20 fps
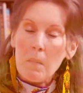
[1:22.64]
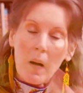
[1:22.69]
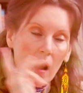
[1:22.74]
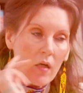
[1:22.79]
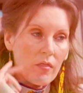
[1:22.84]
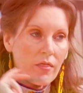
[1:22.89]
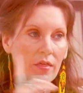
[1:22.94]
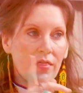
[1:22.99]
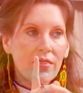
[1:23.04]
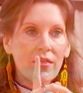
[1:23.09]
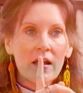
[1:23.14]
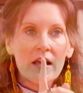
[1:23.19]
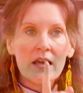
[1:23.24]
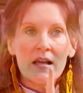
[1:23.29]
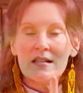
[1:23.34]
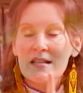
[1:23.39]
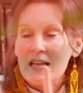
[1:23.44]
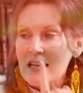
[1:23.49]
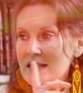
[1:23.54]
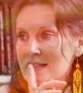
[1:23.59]
But the thing
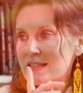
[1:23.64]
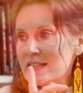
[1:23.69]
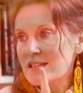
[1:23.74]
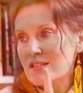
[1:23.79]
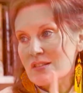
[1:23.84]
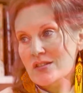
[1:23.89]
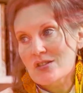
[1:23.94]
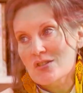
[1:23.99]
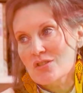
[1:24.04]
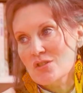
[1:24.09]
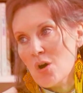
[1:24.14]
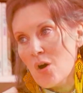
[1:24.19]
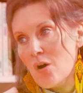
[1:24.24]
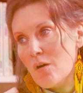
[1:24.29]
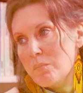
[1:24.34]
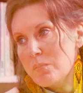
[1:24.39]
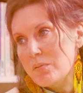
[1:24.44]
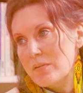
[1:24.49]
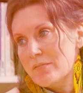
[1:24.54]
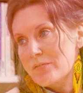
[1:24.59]
is, it didn't
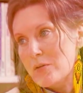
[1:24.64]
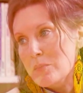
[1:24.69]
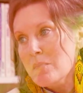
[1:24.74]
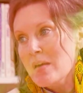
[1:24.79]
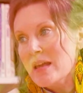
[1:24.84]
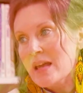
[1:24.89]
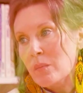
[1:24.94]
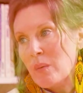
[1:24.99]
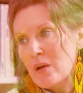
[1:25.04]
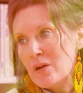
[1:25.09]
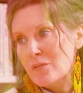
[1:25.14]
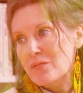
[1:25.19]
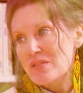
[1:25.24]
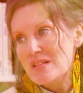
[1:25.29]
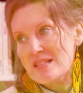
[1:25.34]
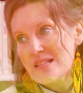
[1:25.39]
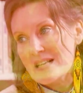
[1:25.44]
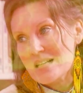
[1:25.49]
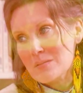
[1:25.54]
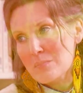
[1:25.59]
stop. For me, it went on for
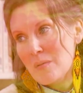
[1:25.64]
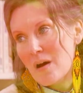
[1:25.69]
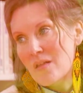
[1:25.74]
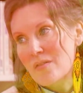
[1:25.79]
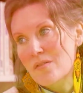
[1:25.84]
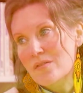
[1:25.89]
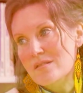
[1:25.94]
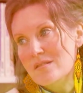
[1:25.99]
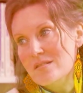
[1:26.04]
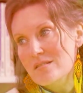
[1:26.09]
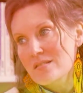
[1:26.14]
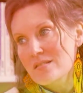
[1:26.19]
six months.